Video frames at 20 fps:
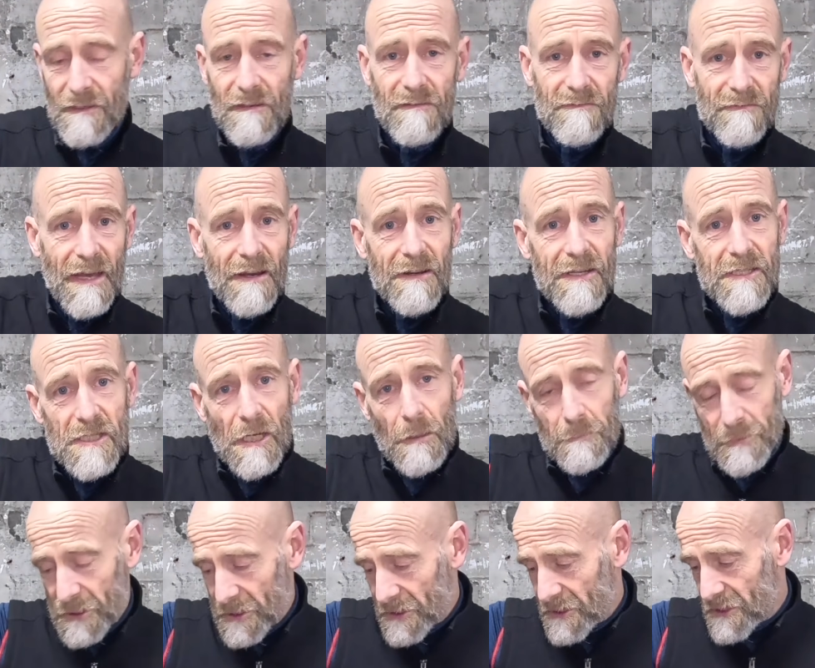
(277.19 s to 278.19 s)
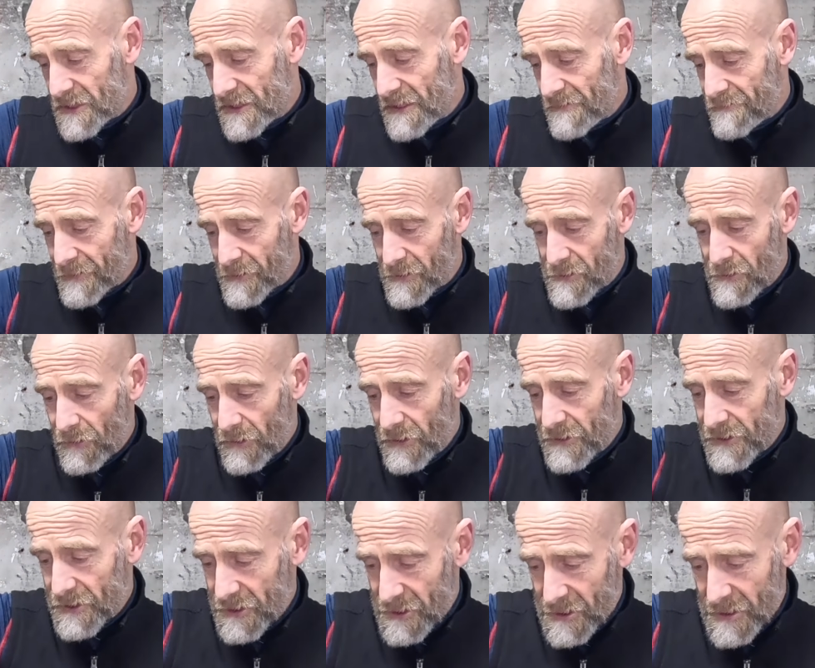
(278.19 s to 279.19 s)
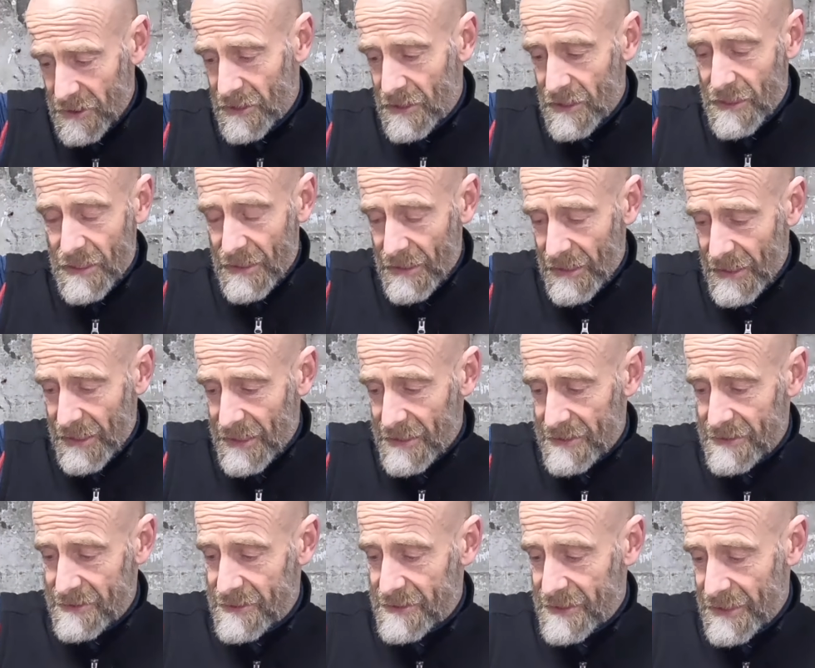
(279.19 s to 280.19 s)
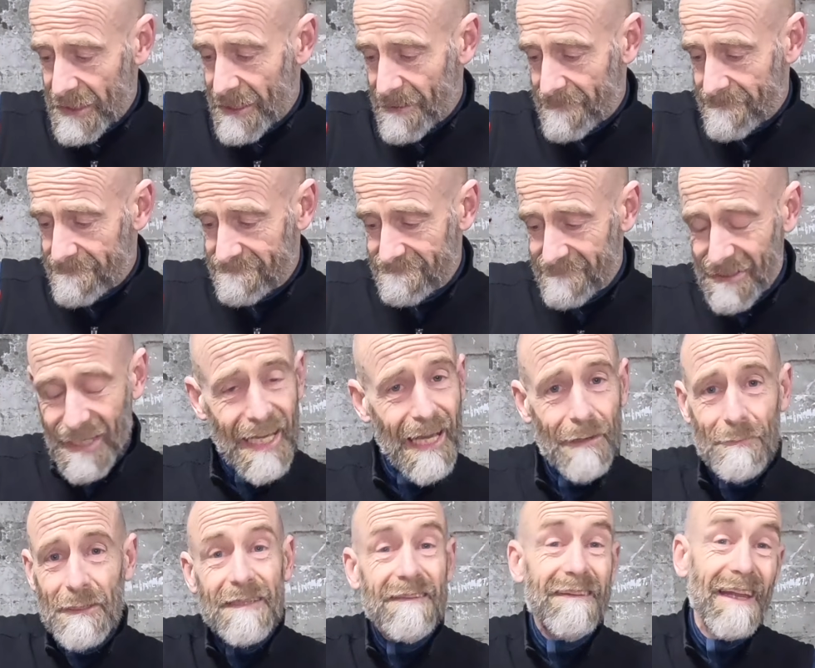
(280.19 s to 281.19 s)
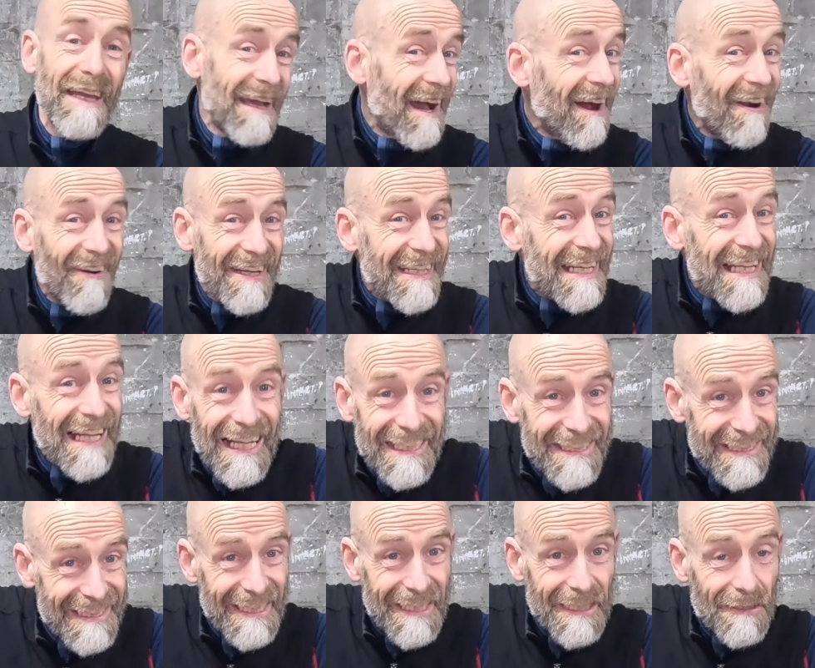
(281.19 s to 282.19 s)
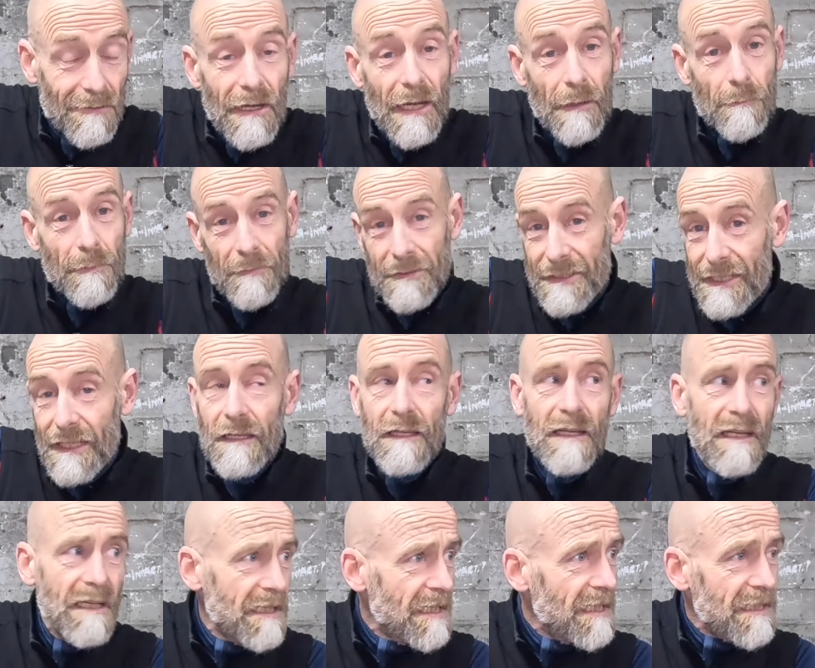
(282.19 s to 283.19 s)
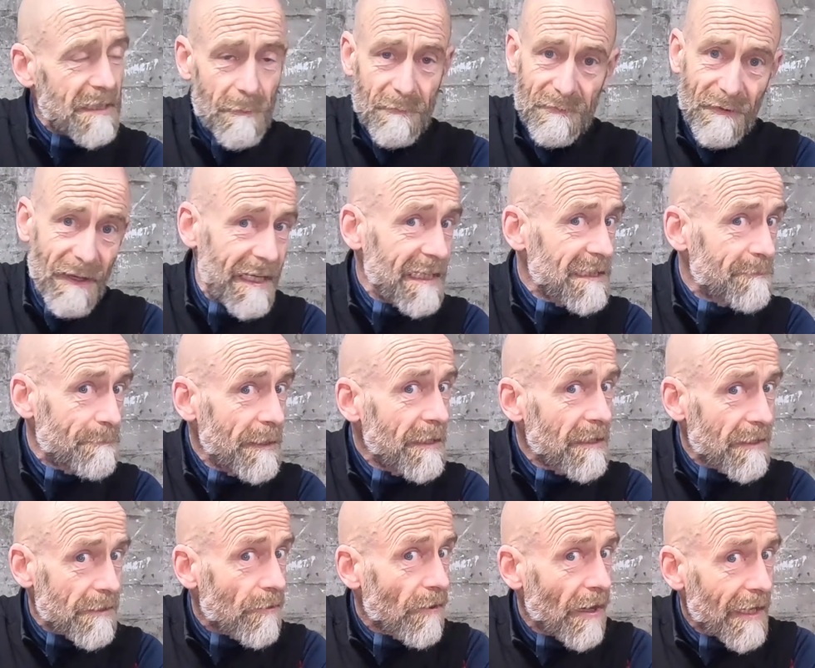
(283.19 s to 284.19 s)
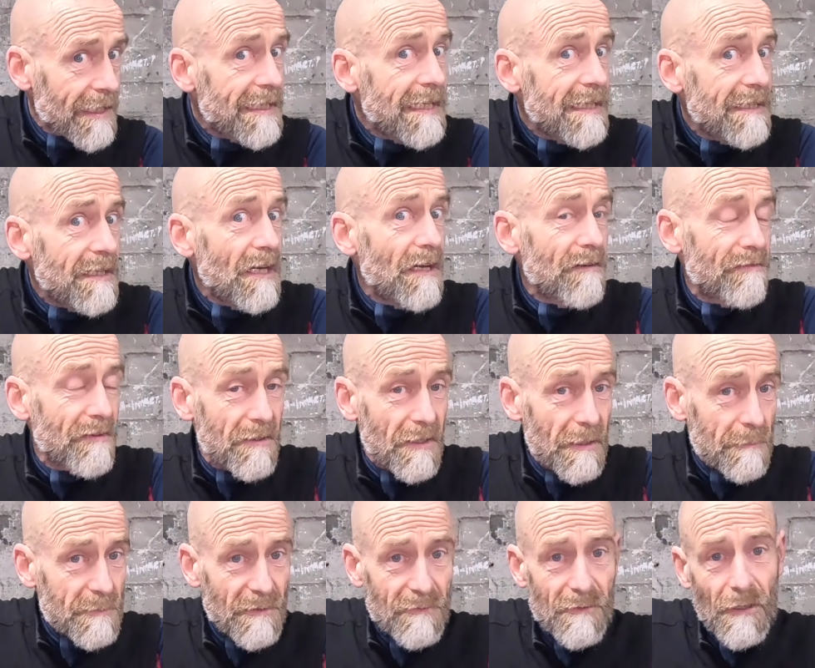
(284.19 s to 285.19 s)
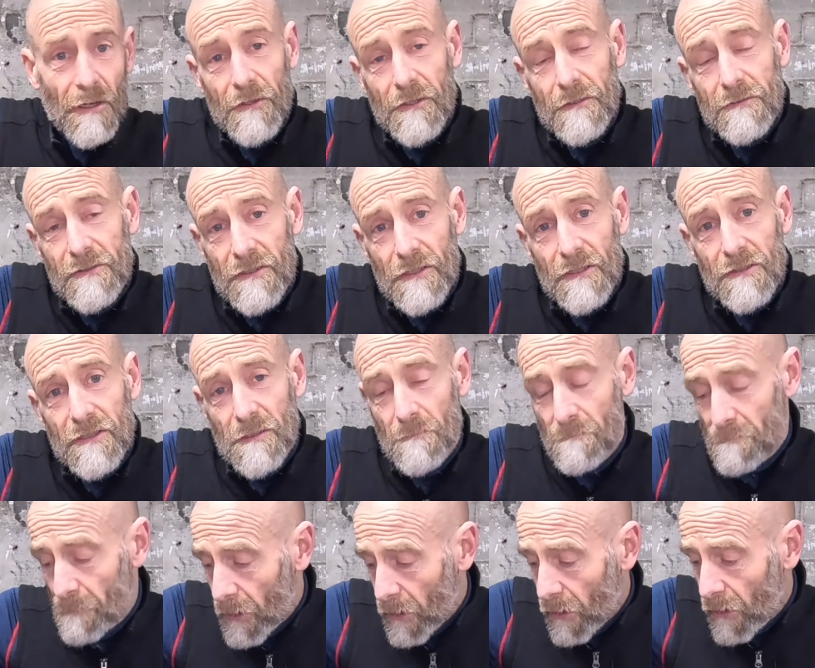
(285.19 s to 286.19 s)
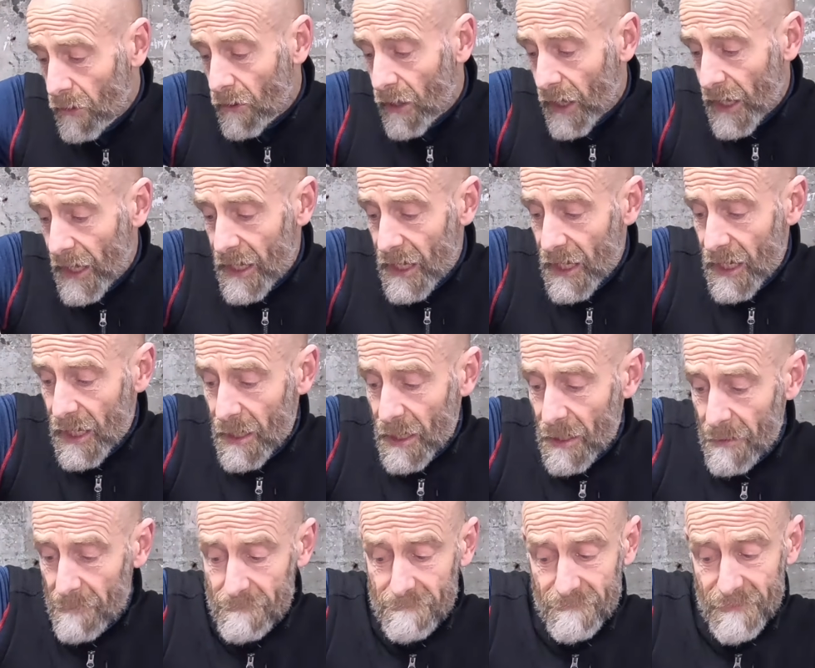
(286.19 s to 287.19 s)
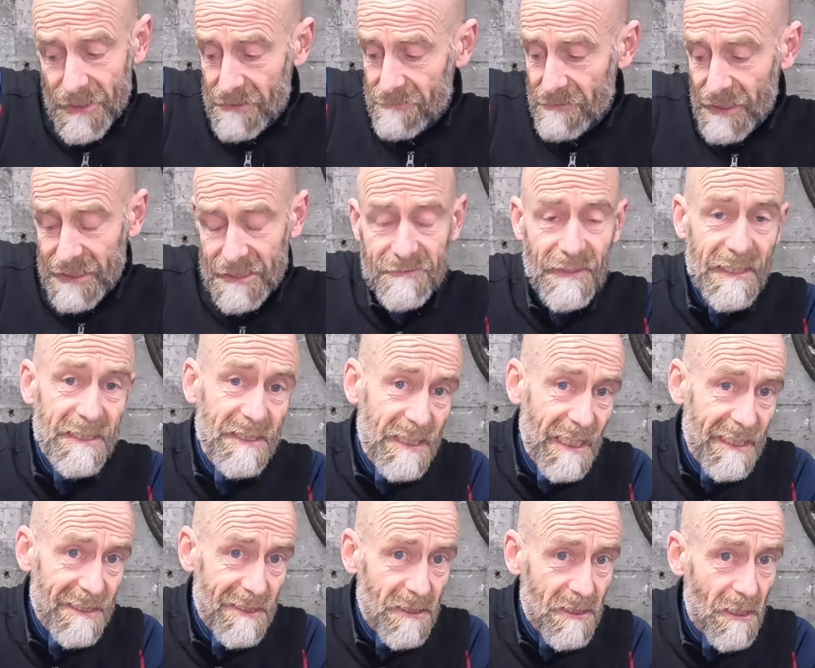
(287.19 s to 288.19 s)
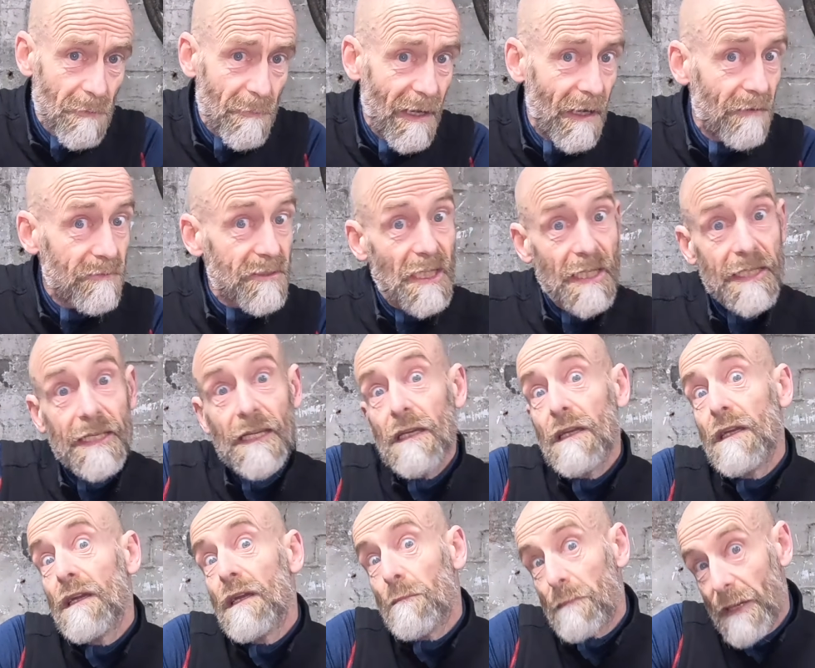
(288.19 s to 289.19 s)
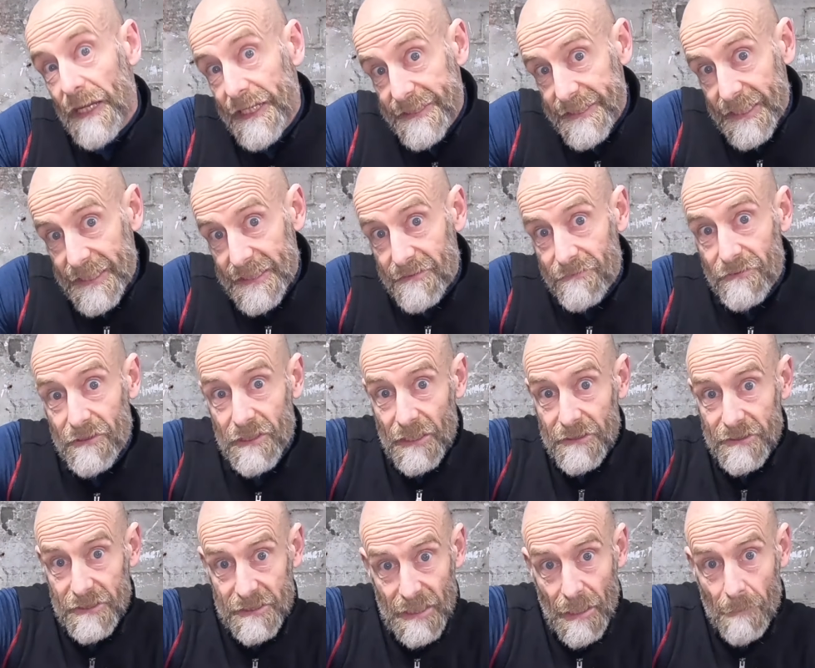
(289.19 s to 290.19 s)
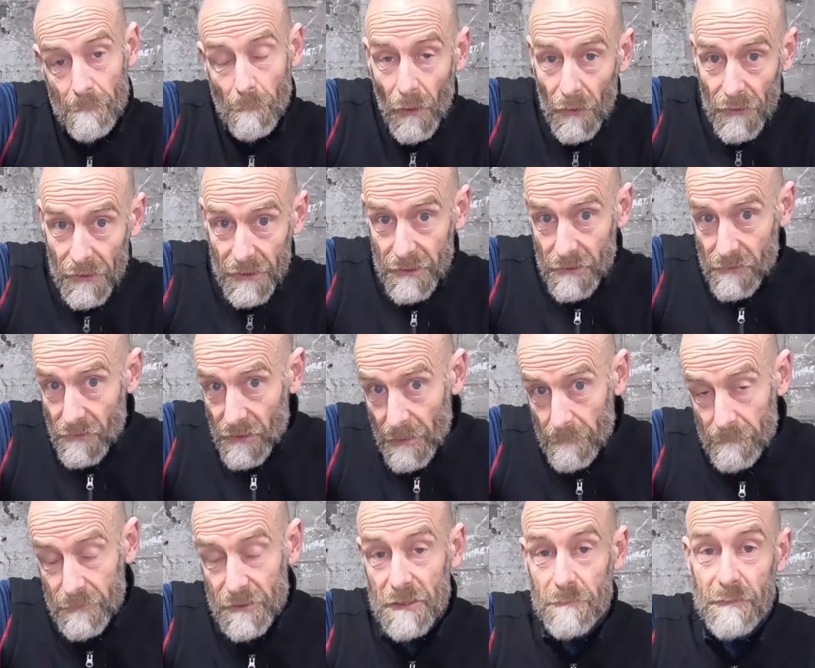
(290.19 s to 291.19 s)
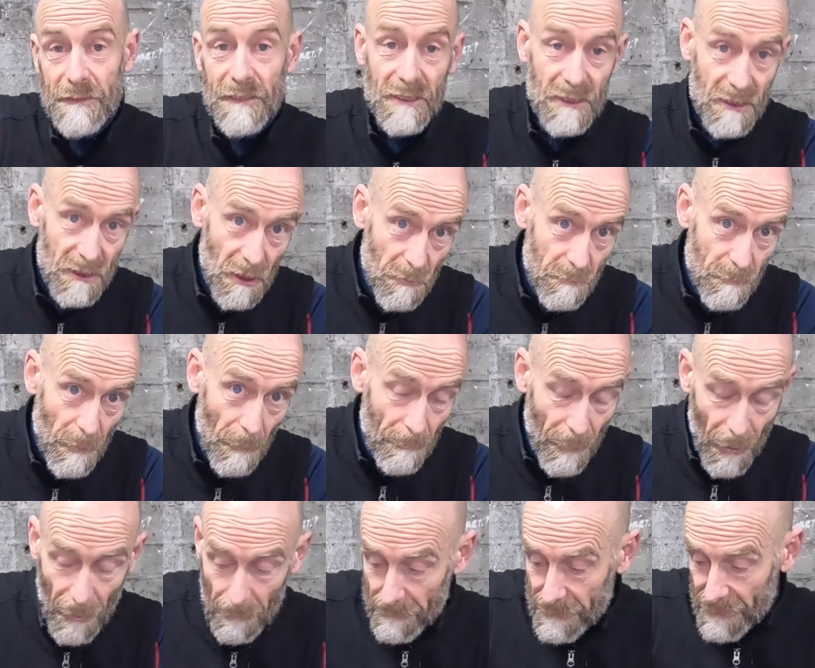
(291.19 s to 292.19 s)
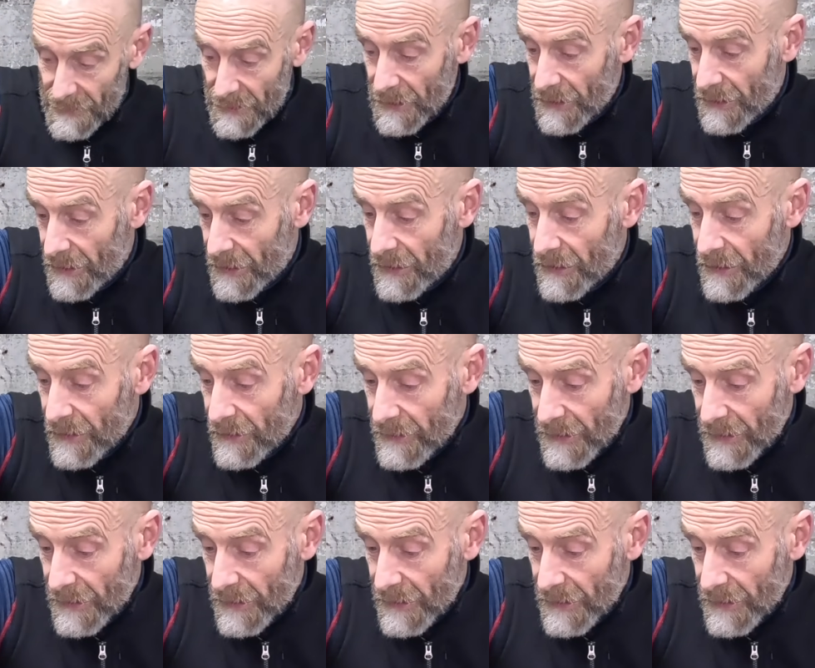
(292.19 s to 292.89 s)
various options, different colours, and I mean, they are a classic grip. I mean, to be fair, it's been a cracking year for grips. I've got to do through some more. The Race Face Chest has come out. Obviously, PTs have released their Monarch grip, which has been super popular.